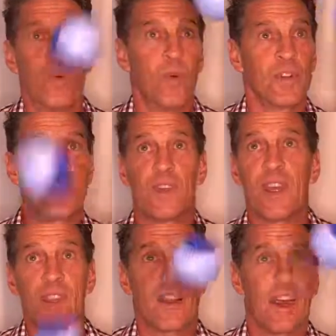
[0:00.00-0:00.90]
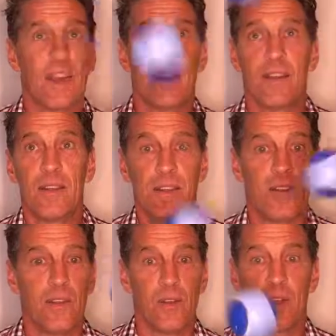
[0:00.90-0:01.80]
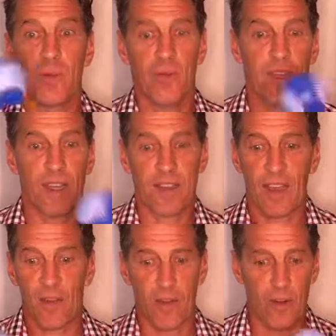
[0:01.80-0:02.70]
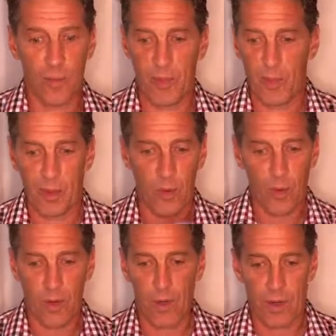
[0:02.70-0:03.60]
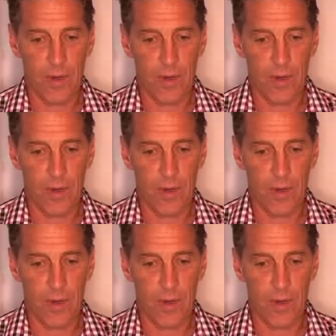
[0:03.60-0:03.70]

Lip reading: Once you get that, you can bring it down a little bit lower.